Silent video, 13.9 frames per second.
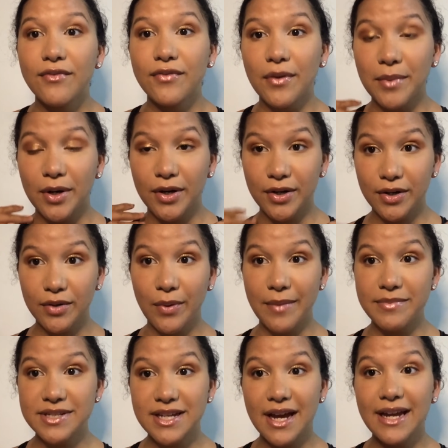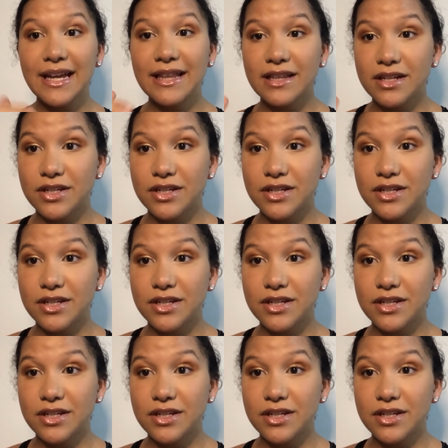from her website in the